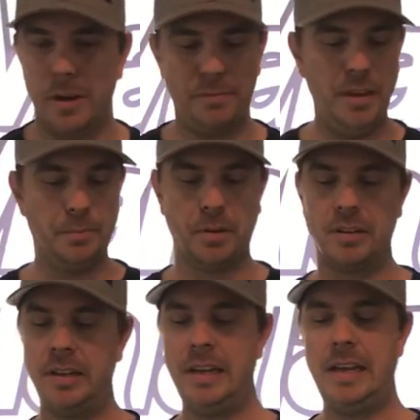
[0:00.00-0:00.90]
amount of
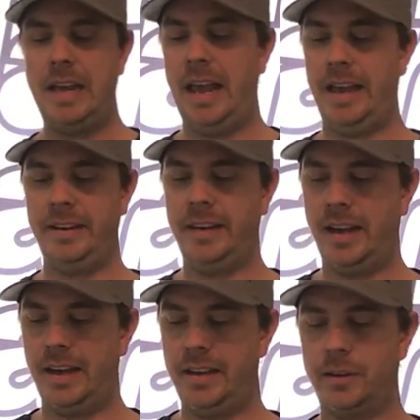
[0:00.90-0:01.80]
people, and
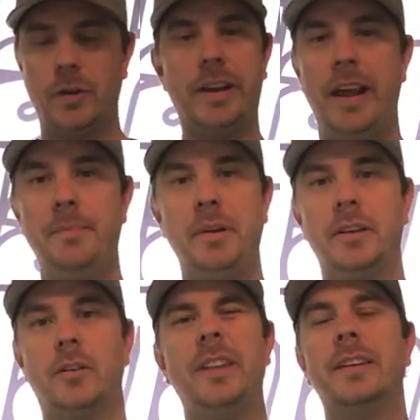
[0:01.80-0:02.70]
great
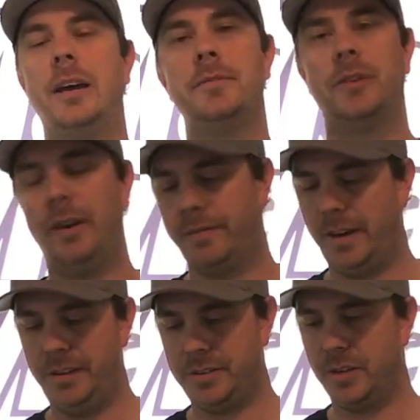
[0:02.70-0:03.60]
camping, great times, great
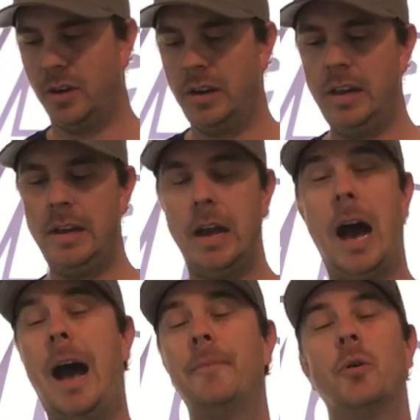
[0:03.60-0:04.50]
friends. So
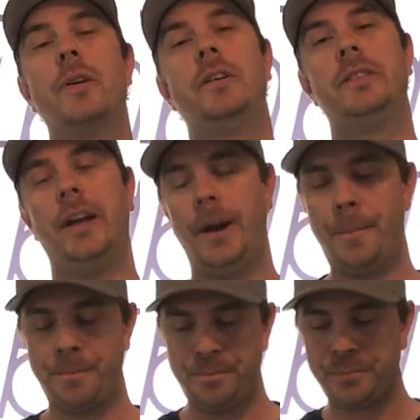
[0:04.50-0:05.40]
I'm going out
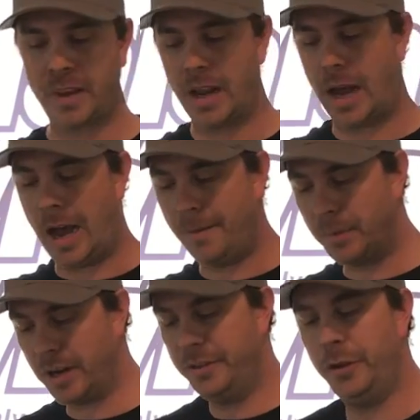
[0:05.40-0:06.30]
there.
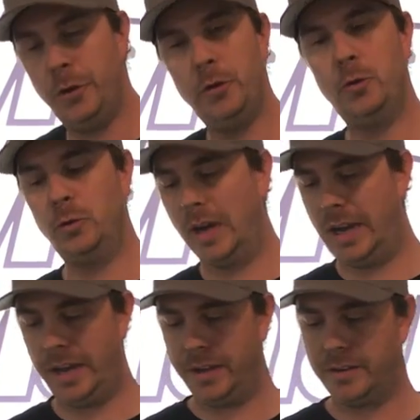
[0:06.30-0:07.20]
I'm bringing the new
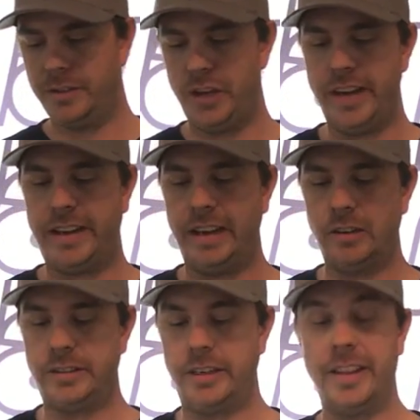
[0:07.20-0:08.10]
JK
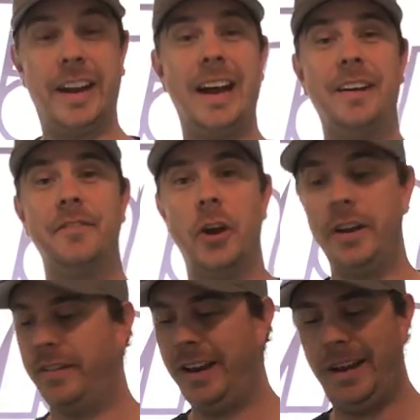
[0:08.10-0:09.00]
out there that I have
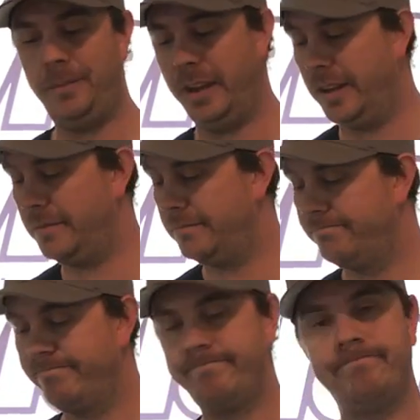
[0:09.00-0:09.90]
not even named
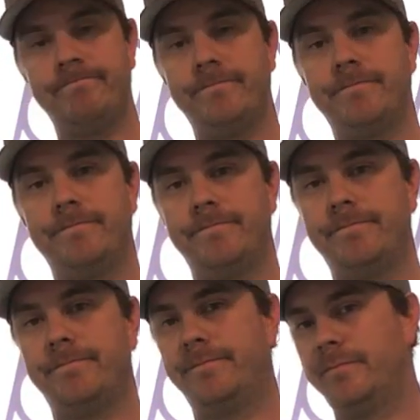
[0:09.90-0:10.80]
yet.
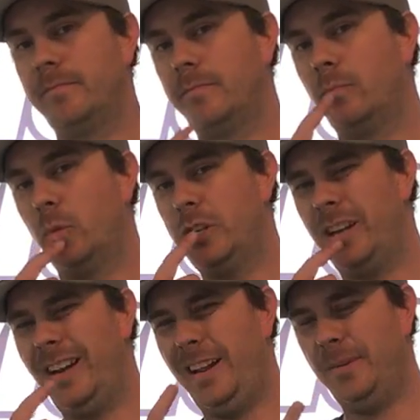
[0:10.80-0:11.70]
What
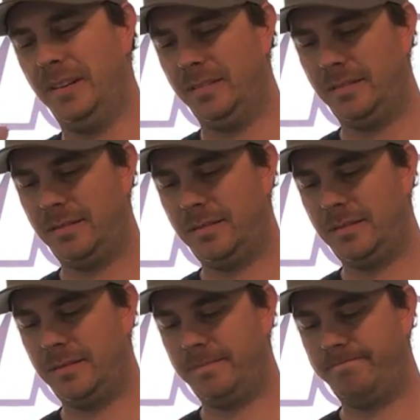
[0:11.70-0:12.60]
should I name it?
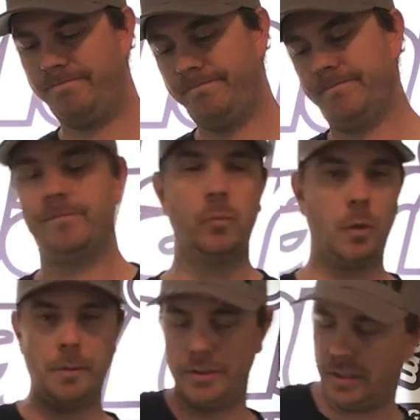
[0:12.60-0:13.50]

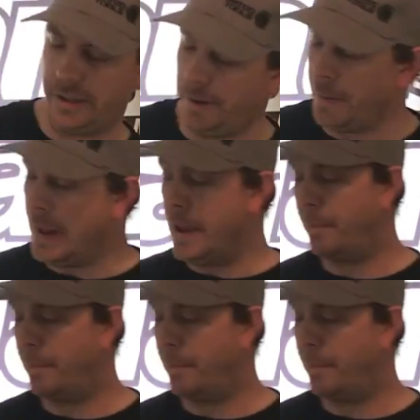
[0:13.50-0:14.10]
We'll worry about that later.